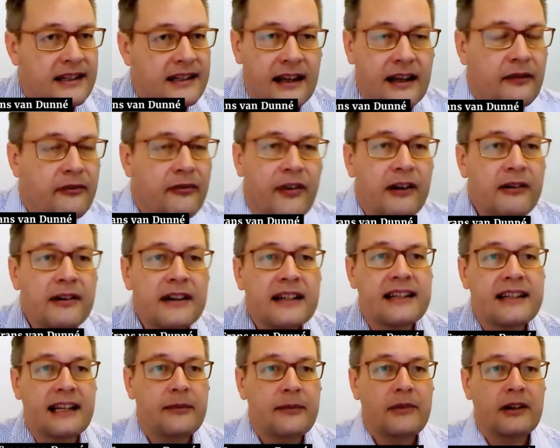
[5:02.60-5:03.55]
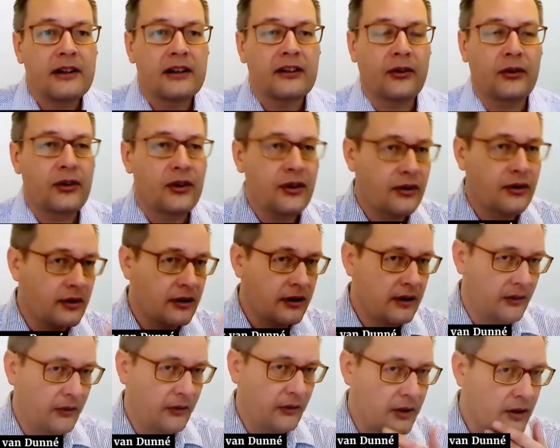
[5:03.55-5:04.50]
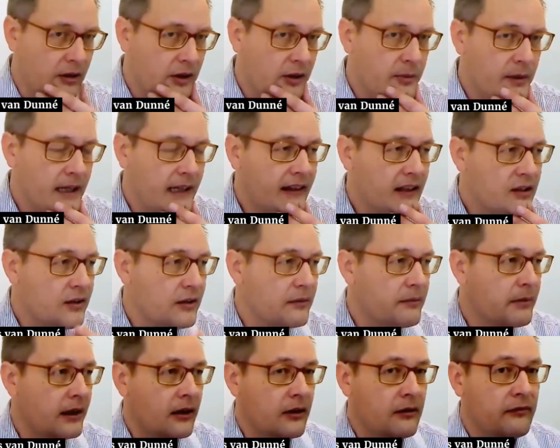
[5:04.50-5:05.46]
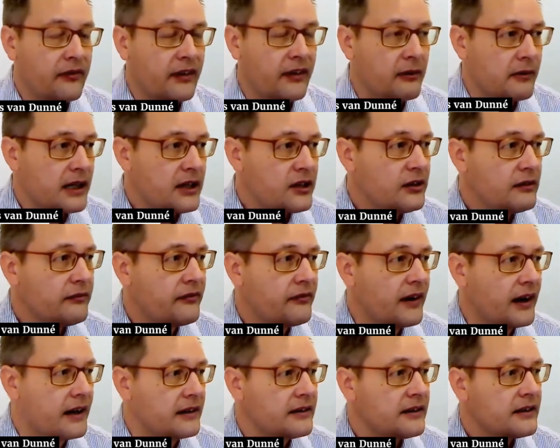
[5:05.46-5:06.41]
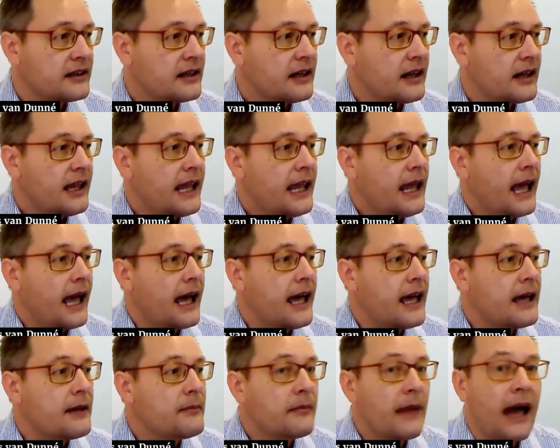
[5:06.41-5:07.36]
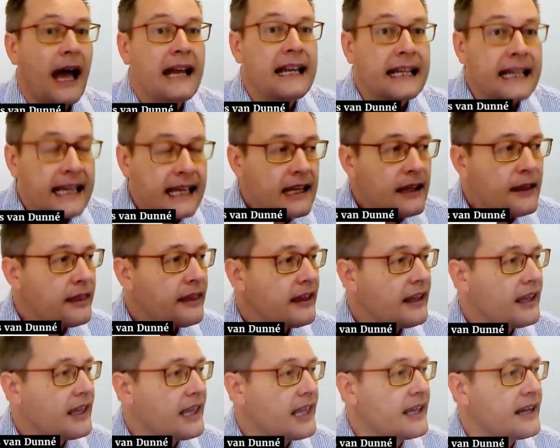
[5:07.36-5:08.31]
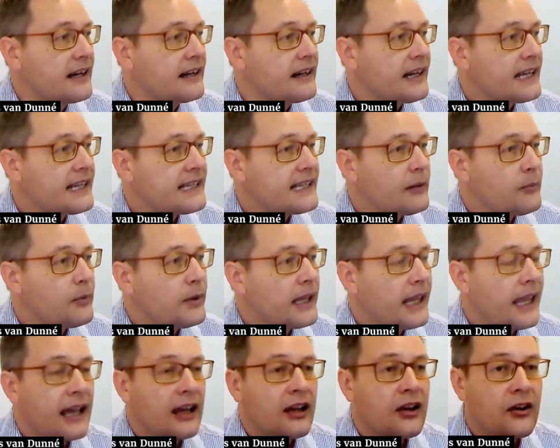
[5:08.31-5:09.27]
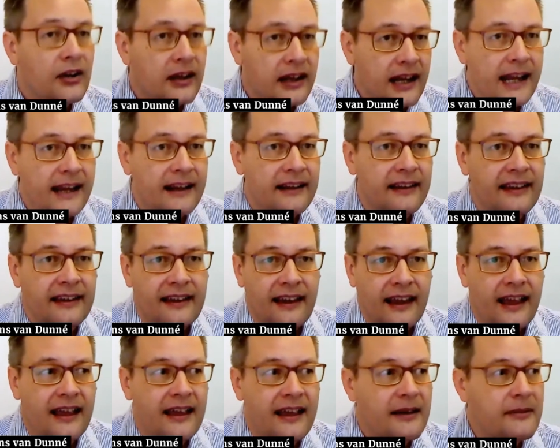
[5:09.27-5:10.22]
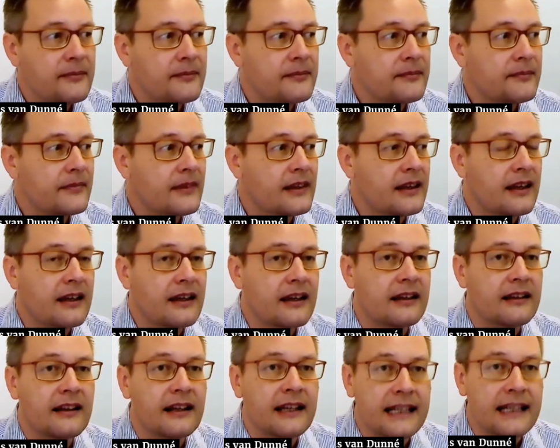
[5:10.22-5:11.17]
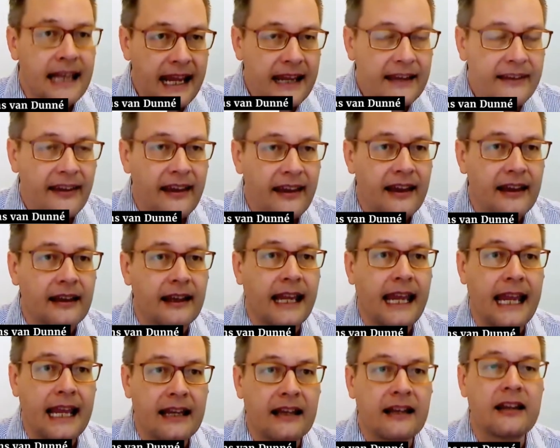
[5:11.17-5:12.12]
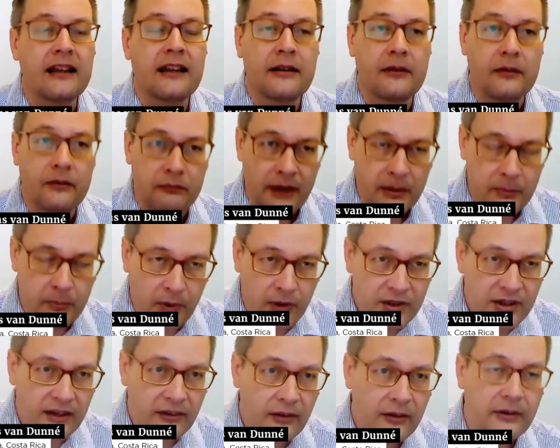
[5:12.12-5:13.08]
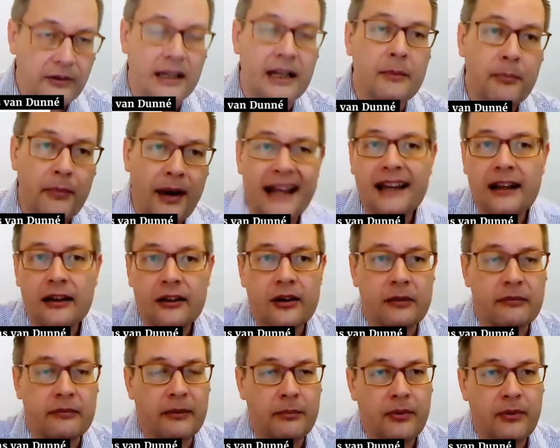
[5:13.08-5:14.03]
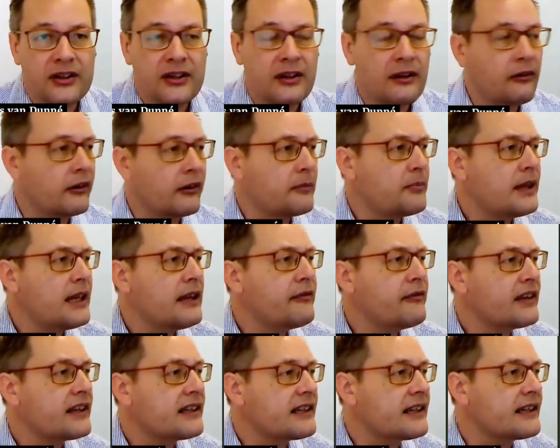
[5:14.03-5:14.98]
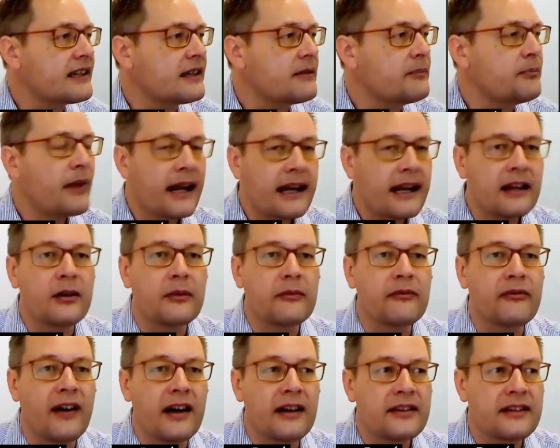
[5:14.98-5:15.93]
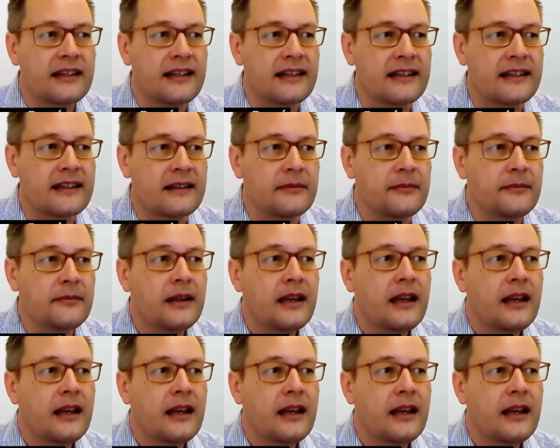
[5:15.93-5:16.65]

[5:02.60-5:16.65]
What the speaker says: that are very similar to your Kubernetes configuration files. And the key thing here is that we can connect the data in the repository, in the Pachyderm repository, PFS is the Pachyderm file system,